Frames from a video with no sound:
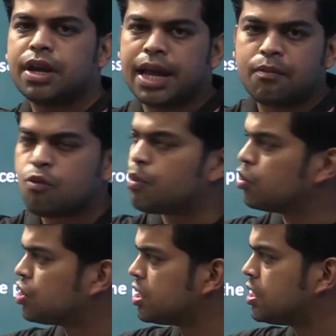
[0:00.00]
of
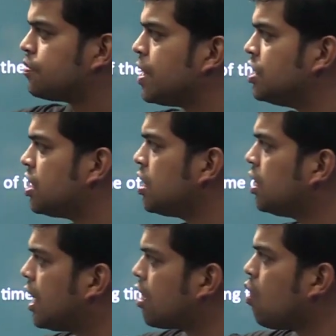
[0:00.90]
process is mentioned,
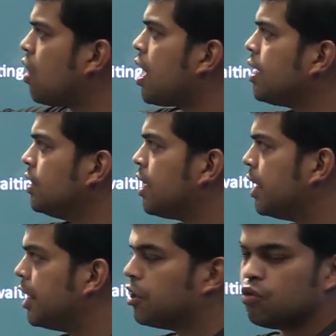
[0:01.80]
that all are in the
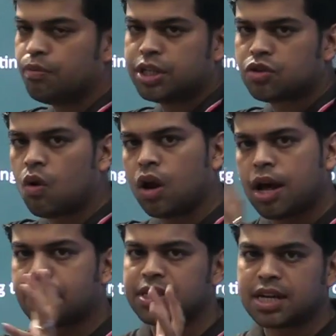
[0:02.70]
ready queue, means all are
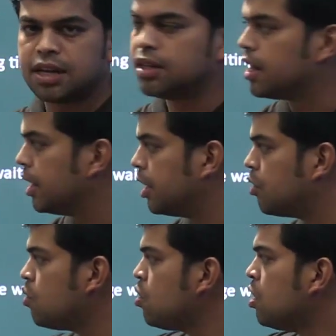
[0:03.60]
present in the ready
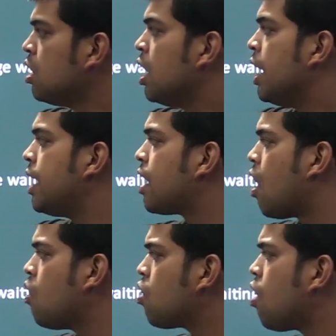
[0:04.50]
queue. In
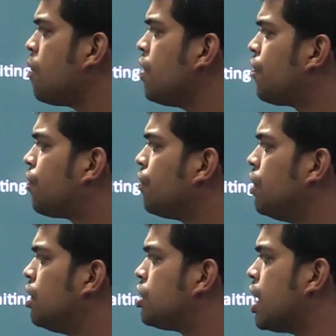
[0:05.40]
round robin
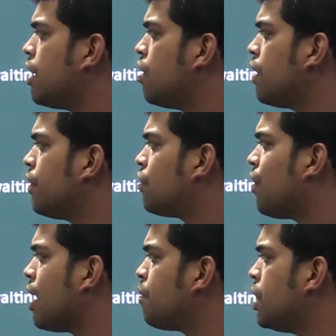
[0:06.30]
scheduling with
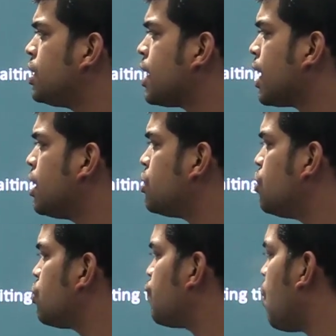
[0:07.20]
5 milliseconds is used, what